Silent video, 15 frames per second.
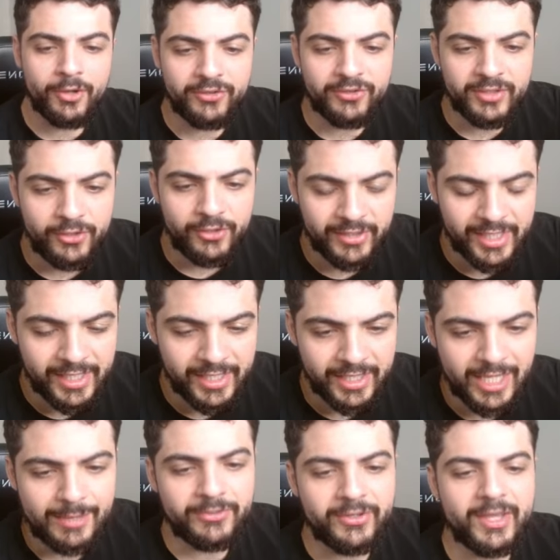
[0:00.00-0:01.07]
personally using
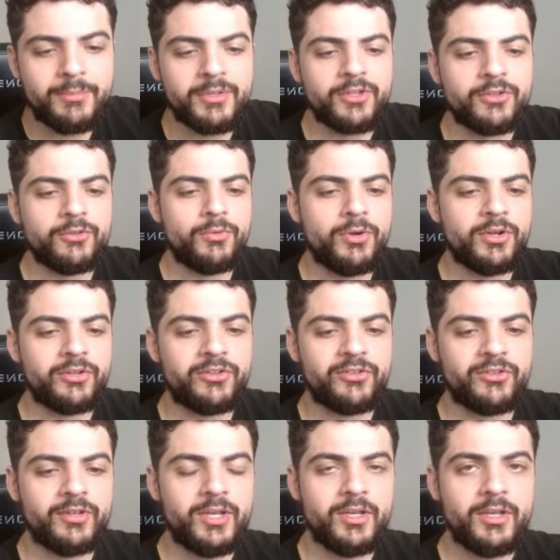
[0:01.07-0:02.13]
Helium 10 because it
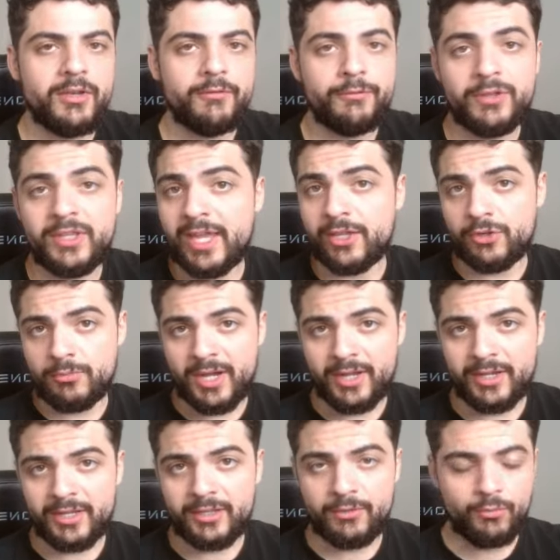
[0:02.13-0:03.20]
works for the AU
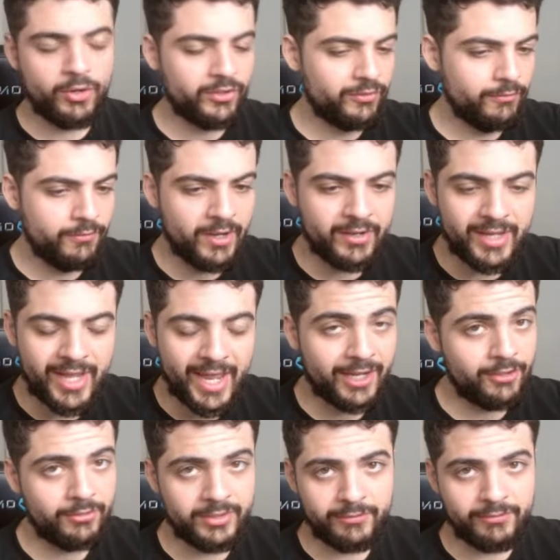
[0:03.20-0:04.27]
market. It works very
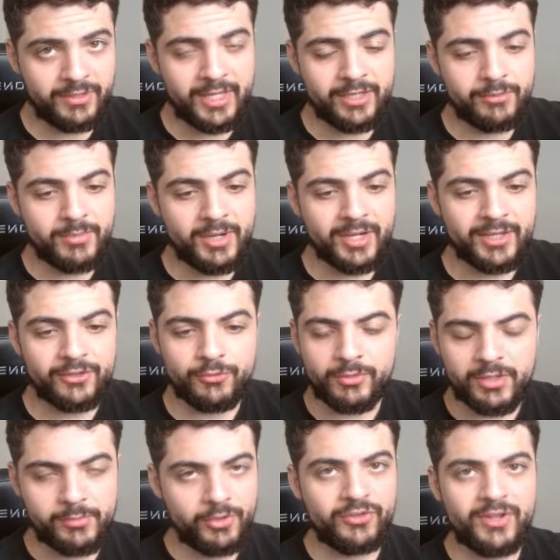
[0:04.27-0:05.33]
accurately for the AU market. It's one
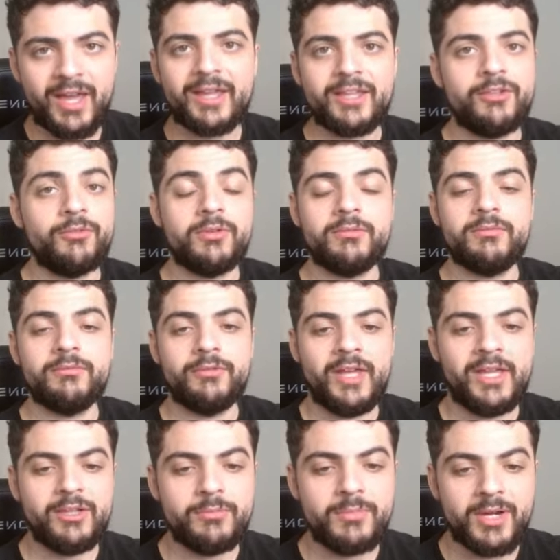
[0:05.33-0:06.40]
of the most accurate for
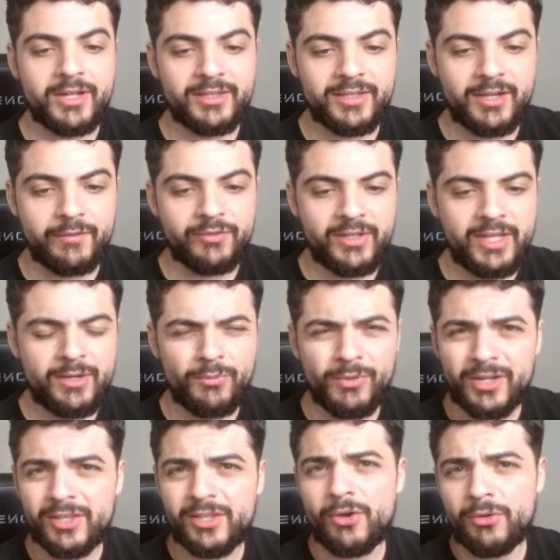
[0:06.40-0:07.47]
the AU market that I've seen, and
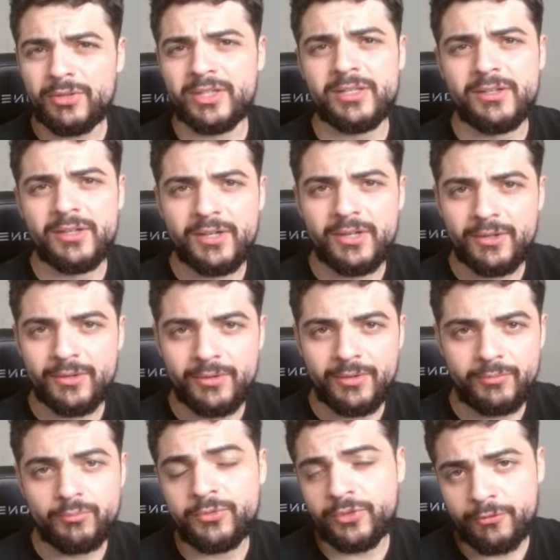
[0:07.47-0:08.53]
one of the only
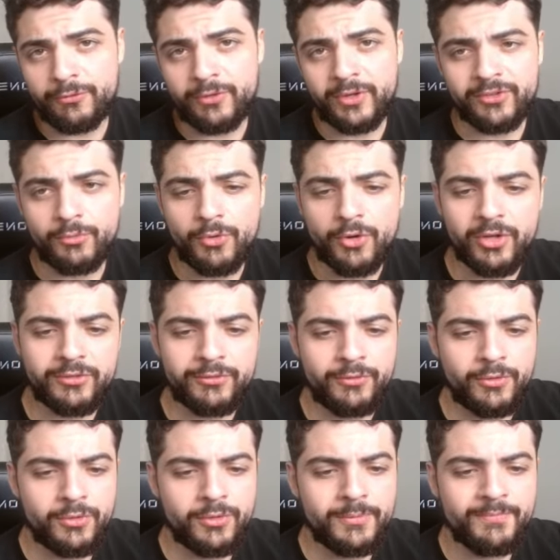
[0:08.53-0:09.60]
softwares that works
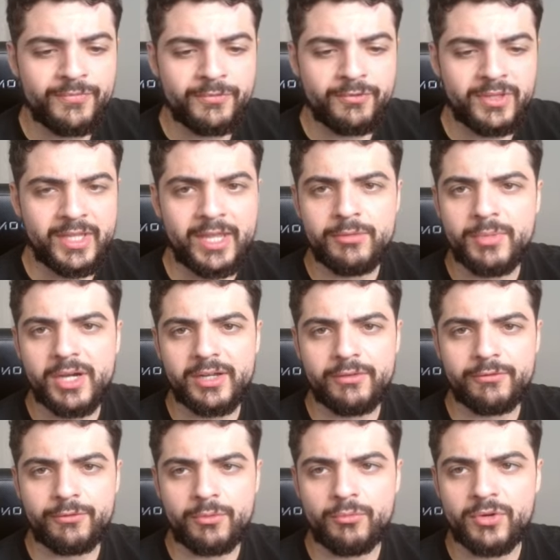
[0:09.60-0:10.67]
for the AU
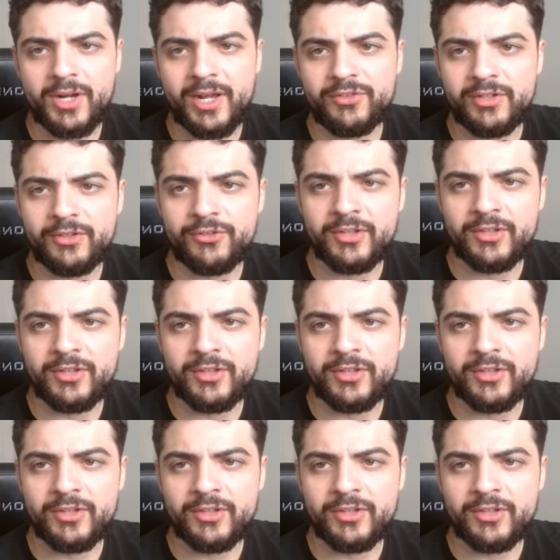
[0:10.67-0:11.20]
market from what I've seen.